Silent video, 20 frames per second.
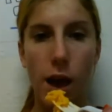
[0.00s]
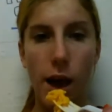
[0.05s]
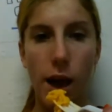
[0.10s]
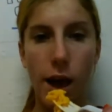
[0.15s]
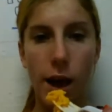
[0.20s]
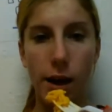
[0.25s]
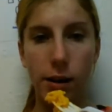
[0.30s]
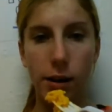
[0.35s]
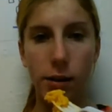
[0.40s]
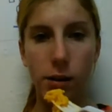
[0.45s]

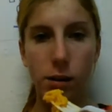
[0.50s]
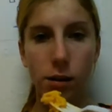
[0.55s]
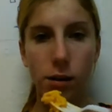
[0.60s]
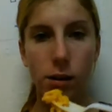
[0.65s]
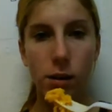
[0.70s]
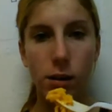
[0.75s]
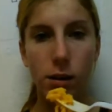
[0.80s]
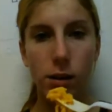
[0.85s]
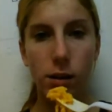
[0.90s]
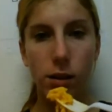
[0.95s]
And
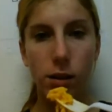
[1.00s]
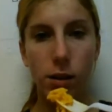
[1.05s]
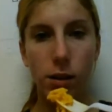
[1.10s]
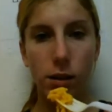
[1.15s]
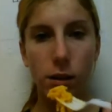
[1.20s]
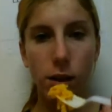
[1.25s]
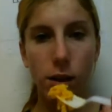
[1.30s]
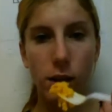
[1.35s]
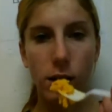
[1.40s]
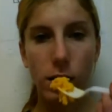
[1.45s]

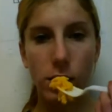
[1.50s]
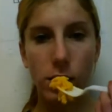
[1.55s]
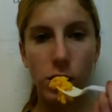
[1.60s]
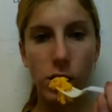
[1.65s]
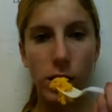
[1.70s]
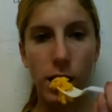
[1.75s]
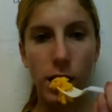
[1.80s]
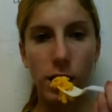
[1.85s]
she